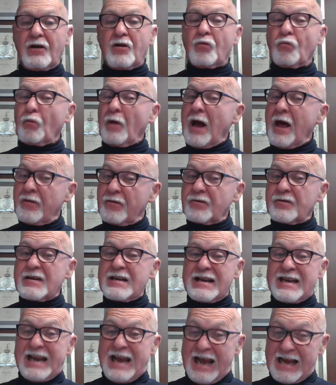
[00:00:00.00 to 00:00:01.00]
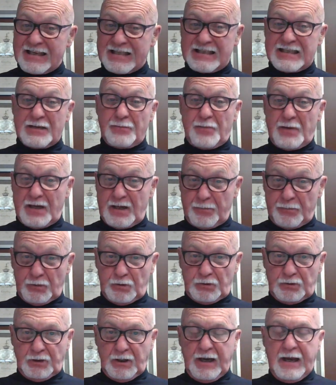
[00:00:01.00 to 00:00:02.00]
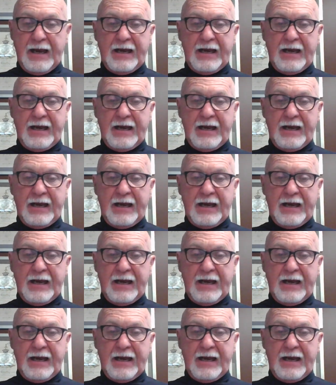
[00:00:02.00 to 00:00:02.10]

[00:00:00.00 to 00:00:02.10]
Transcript: rather nasty people,